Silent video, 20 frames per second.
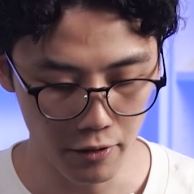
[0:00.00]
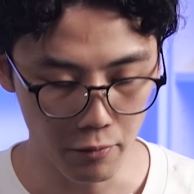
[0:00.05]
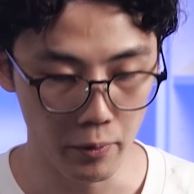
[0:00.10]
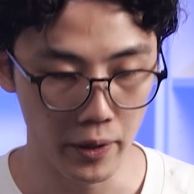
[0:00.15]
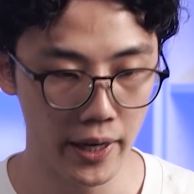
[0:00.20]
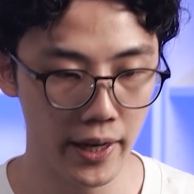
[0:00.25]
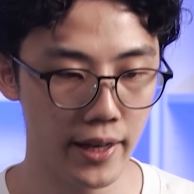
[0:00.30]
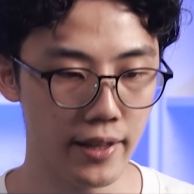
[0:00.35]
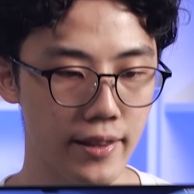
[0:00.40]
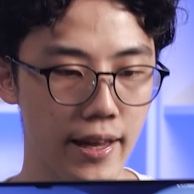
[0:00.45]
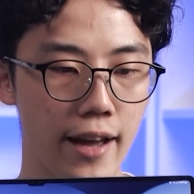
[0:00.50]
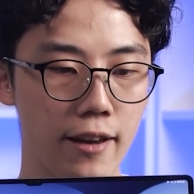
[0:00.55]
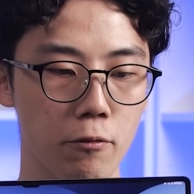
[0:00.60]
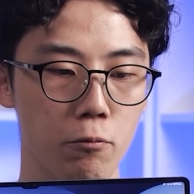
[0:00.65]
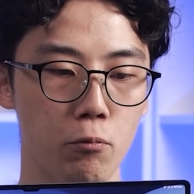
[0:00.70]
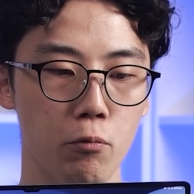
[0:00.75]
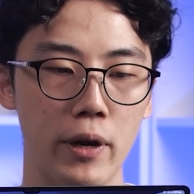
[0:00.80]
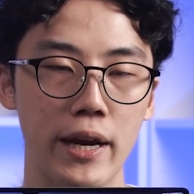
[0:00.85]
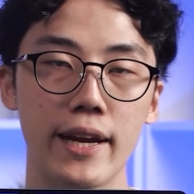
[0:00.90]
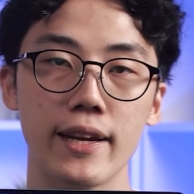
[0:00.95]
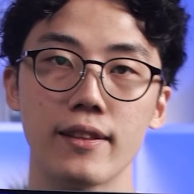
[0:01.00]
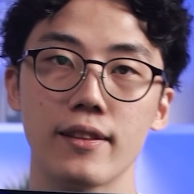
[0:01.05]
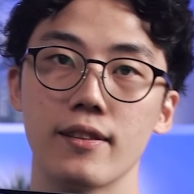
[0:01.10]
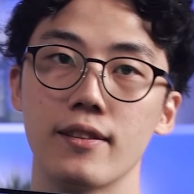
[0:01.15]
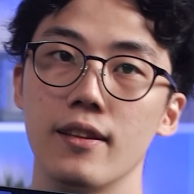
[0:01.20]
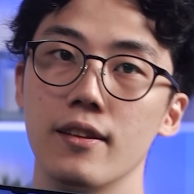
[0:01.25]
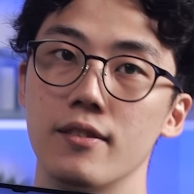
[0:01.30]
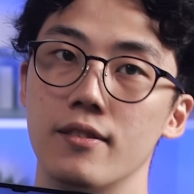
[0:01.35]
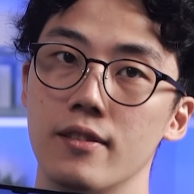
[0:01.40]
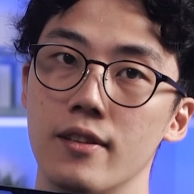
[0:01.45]
the way, that weight
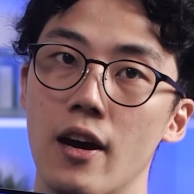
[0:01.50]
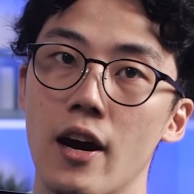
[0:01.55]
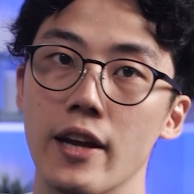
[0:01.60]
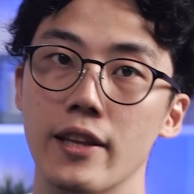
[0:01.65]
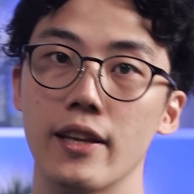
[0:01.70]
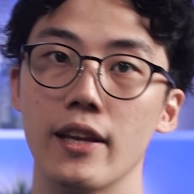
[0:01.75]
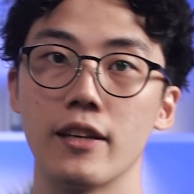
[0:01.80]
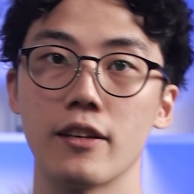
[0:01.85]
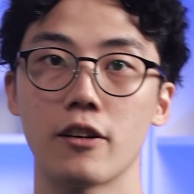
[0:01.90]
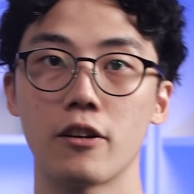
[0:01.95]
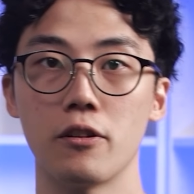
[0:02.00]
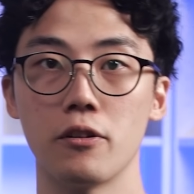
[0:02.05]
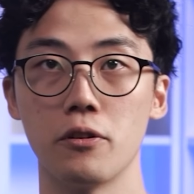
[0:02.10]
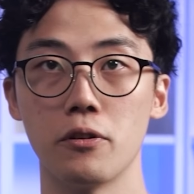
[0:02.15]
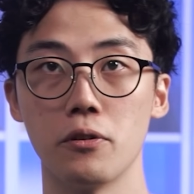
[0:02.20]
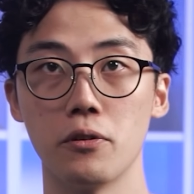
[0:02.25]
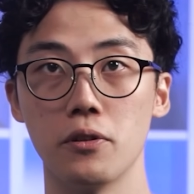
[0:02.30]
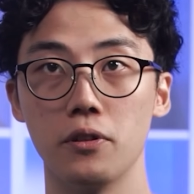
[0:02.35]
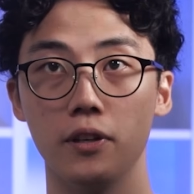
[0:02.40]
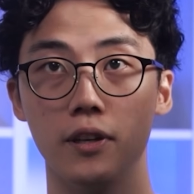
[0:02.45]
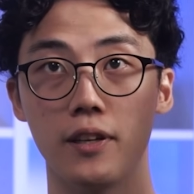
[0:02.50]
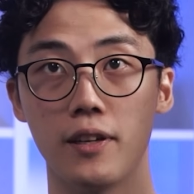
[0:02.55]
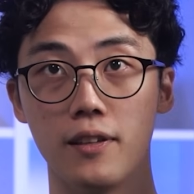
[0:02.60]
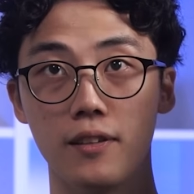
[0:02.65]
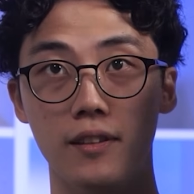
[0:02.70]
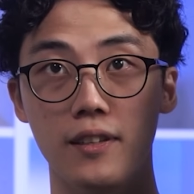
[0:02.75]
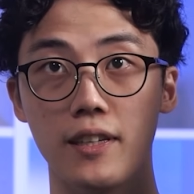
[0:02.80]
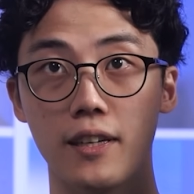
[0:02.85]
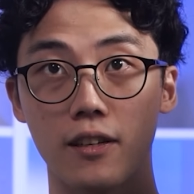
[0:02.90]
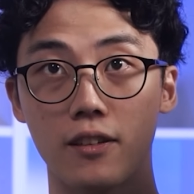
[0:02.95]
does not include
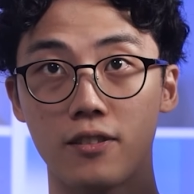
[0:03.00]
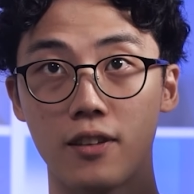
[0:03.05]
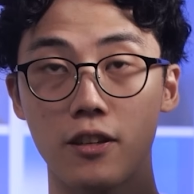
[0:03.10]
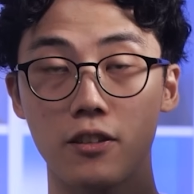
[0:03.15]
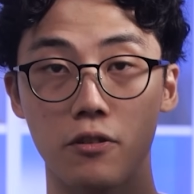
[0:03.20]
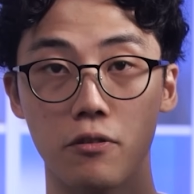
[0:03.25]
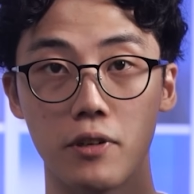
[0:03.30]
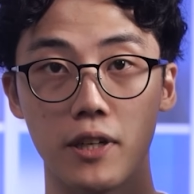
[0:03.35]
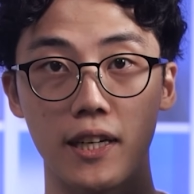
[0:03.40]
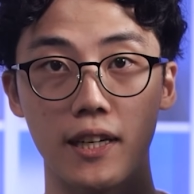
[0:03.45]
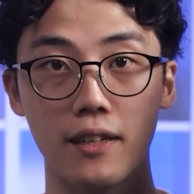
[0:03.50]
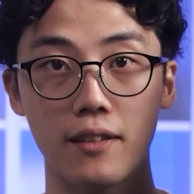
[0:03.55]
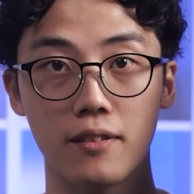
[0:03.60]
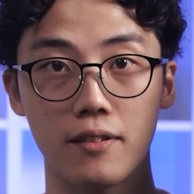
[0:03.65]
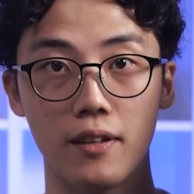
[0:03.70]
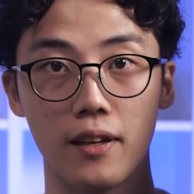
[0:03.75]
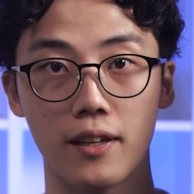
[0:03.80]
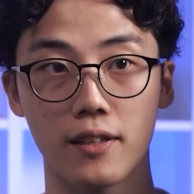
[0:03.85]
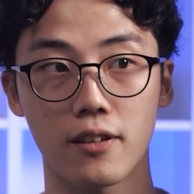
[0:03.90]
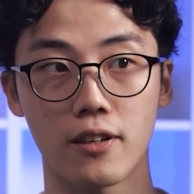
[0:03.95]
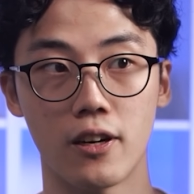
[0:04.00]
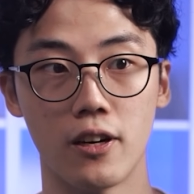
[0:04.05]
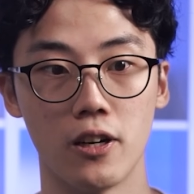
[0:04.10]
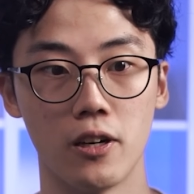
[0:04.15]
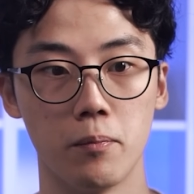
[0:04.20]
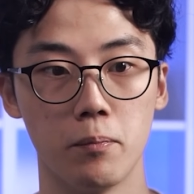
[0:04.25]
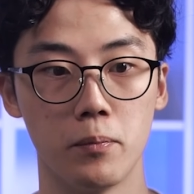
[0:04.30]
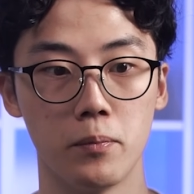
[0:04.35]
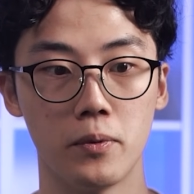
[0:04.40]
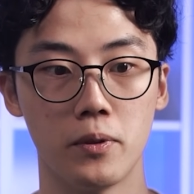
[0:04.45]
the accessories that
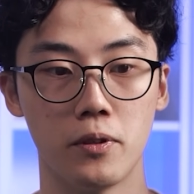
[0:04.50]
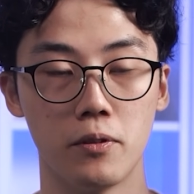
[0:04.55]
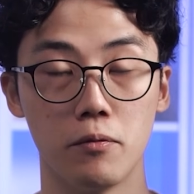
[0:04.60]
come